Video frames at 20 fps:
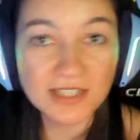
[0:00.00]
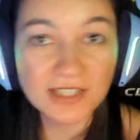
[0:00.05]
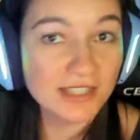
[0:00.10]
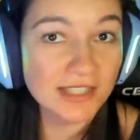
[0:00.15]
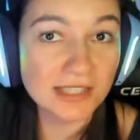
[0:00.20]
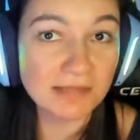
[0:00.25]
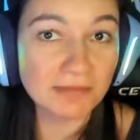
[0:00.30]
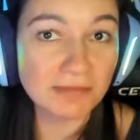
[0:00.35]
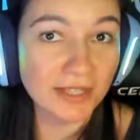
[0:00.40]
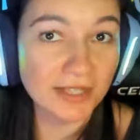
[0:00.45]

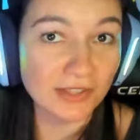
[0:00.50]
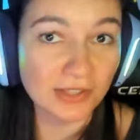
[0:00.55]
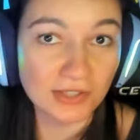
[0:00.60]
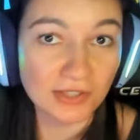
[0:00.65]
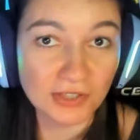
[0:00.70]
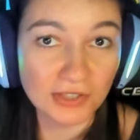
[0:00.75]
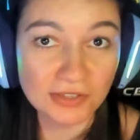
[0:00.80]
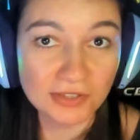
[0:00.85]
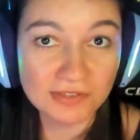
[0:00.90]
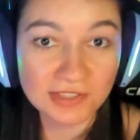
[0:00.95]
seem like the
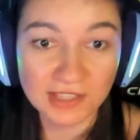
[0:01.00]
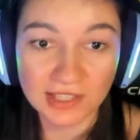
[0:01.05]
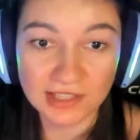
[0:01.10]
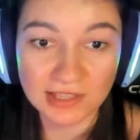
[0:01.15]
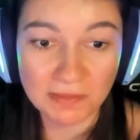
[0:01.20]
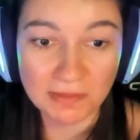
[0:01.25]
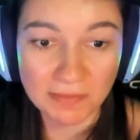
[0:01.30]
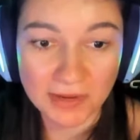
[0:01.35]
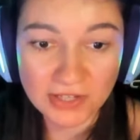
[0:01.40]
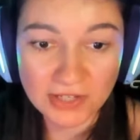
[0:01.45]
nerves get the
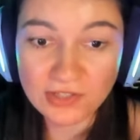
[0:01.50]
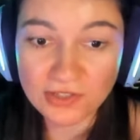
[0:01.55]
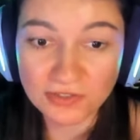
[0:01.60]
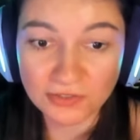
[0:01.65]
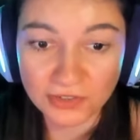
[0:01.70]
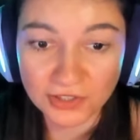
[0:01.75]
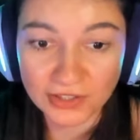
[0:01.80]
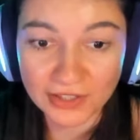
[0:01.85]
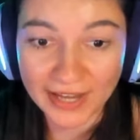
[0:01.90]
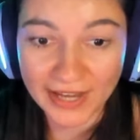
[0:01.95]
best of
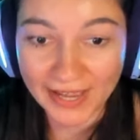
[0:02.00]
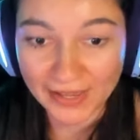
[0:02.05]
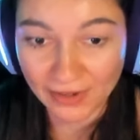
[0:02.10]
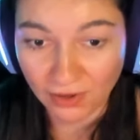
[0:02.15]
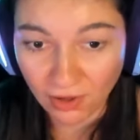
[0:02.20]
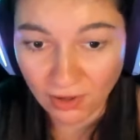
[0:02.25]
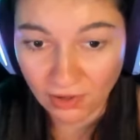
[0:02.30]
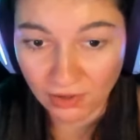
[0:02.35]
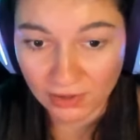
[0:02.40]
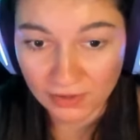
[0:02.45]
her at
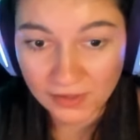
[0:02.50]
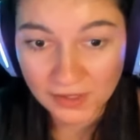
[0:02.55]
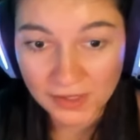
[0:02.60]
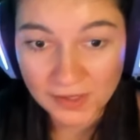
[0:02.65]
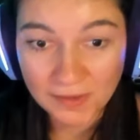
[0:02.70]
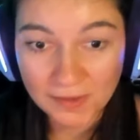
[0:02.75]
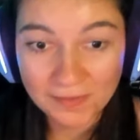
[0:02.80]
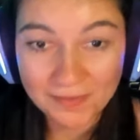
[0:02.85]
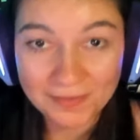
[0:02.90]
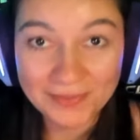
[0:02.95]
all.
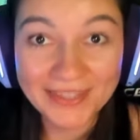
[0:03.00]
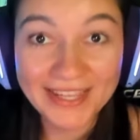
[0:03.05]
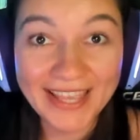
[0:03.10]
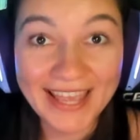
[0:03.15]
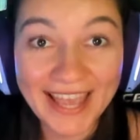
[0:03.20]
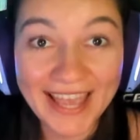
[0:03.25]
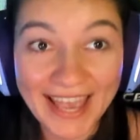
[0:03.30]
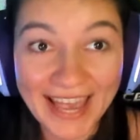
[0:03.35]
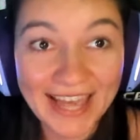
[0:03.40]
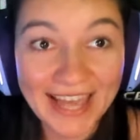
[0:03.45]

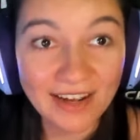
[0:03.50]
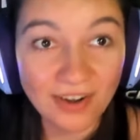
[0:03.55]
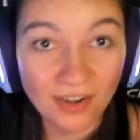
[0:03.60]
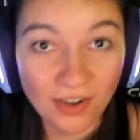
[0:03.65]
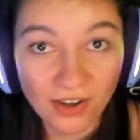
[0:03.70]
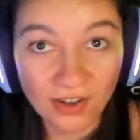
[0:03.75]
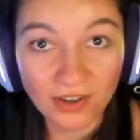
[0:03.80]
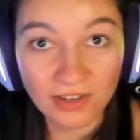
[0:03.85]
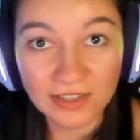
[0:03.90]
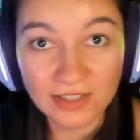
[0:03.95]
At
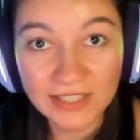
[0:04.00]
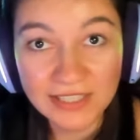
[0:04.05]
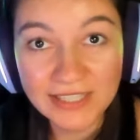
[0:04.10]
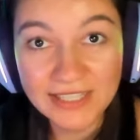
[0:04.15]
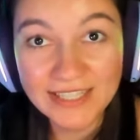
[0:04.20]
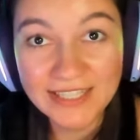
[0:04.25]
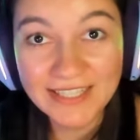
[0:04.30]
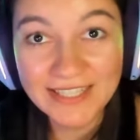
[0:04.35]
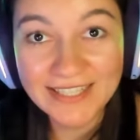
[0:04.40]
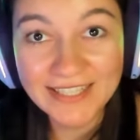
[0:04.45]
all.
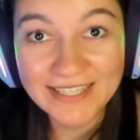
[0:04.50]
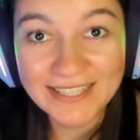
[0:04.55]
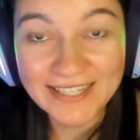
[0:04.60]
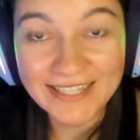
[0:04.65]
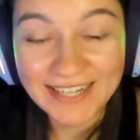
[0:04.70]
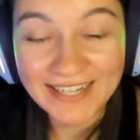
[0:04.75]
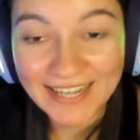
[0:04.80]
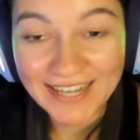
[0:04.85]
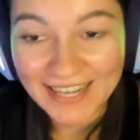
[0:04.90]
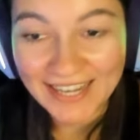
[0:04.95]

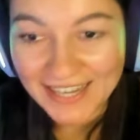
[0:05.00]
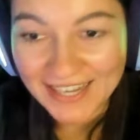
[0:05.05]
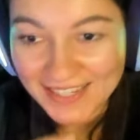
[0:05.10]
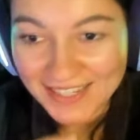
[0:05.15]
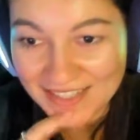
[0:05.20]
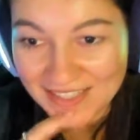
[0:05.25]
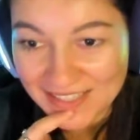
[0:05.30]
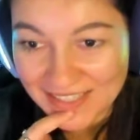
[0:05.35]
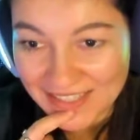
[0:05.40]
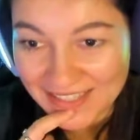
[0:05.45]

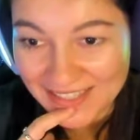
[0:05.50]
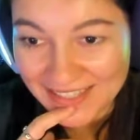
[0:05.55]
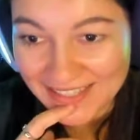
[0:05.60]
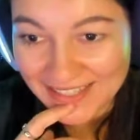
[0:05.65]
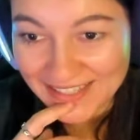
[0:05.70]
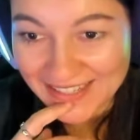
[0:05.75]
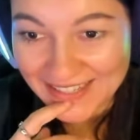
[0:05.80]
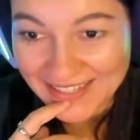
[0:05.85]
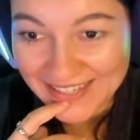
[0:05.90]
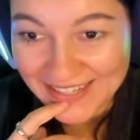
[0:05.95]
And
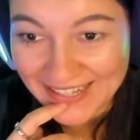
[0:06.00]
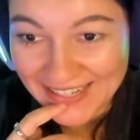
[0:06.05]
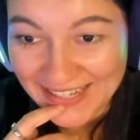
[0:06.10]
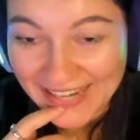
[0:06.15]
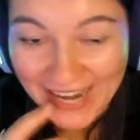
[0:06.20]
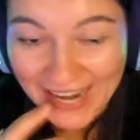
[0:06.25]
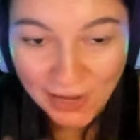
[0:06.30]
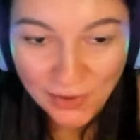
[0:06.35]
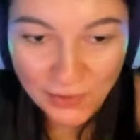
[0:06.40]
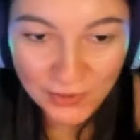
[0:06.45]

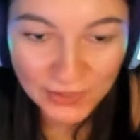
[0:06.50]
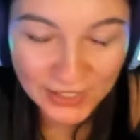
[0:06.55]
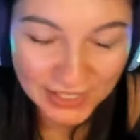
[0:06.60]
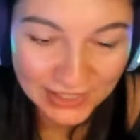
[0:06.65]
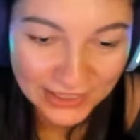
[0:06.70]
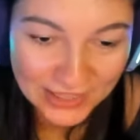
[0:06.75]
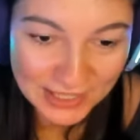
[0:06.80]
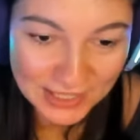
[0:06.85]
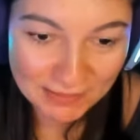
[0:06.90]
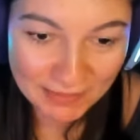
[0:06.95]
now when I
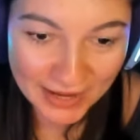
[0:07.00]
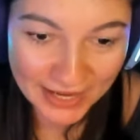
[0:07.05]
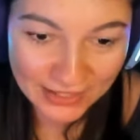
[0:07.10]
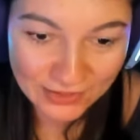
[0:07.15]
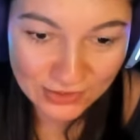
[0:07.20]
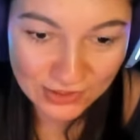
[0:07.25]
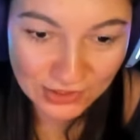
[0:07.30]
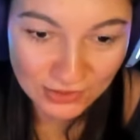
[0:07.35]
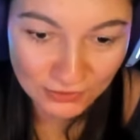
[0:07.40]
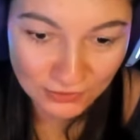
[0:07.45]
think back
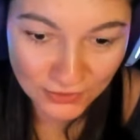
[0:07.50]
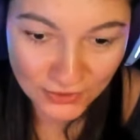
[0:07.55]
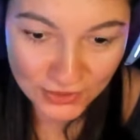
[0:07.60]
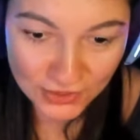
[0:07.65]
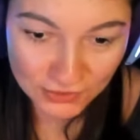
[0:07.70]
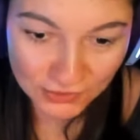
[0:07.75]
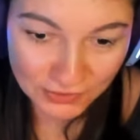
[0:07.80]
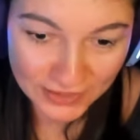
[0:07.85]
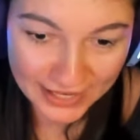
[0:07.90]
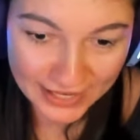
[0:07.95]
to the
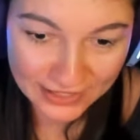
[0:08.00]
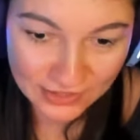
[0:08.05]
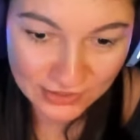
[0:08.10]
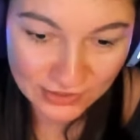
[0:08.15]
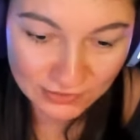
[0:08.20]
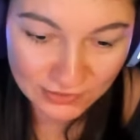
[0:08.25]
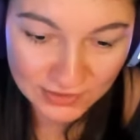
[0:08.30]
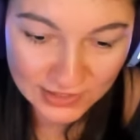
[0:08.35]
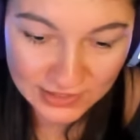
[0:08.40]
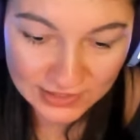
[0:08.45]
first reaction
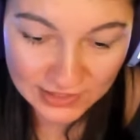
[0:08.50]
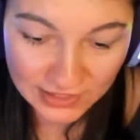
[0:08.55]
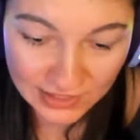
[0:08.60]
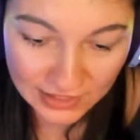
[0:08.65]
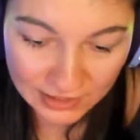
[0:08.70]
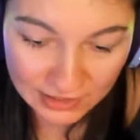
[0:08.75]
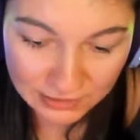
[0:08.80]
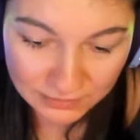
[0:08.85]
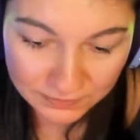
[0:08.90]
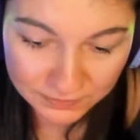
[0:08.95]
we
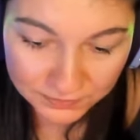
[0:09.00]
did,